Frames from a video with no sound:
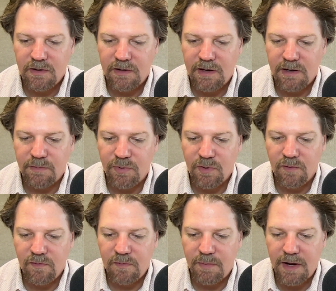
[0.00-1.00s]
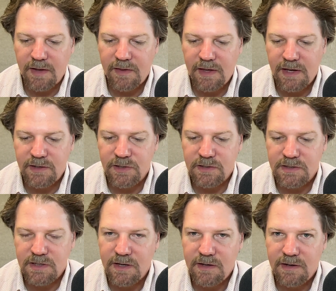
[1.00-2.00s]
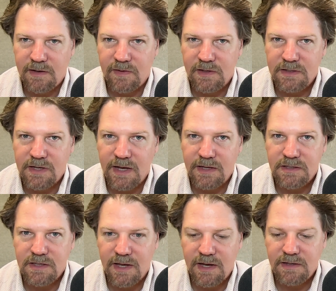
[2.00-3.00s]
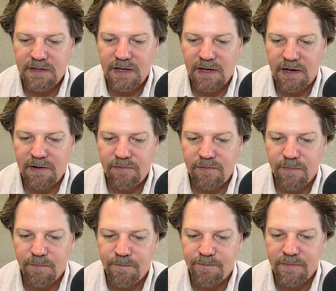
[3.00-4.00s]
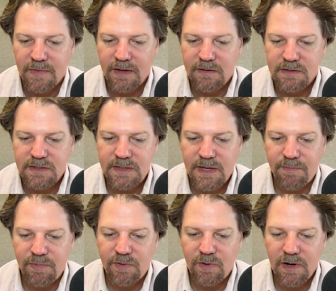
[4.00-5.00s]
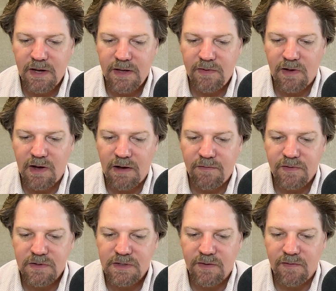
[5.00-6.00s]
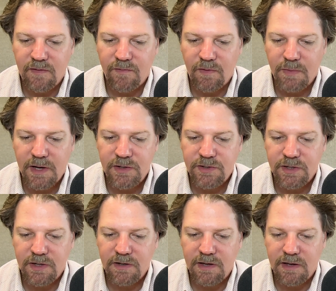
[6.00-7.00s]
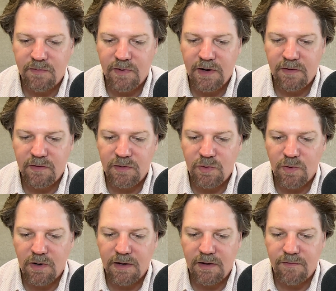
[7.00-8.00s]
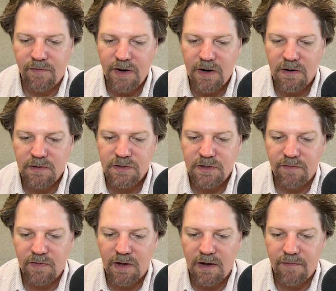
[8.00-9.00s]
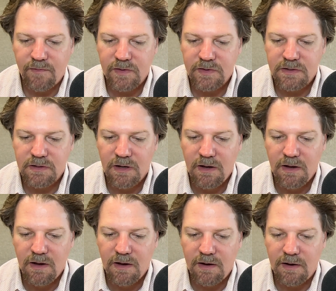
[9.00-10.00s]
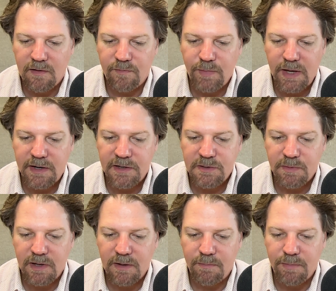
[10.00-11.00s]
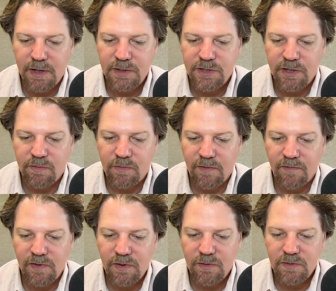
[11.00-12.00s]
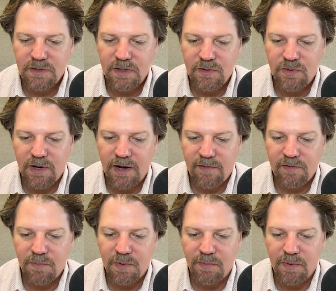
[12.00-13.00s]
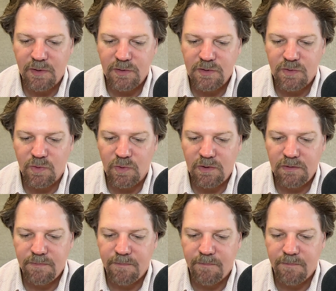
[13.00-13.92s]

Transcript: and approved by the agency, in this case the ATF. Step 3, the Office of Information and Regulatory Affairs of the Office of Management and Budget reviews the draft proposed rule.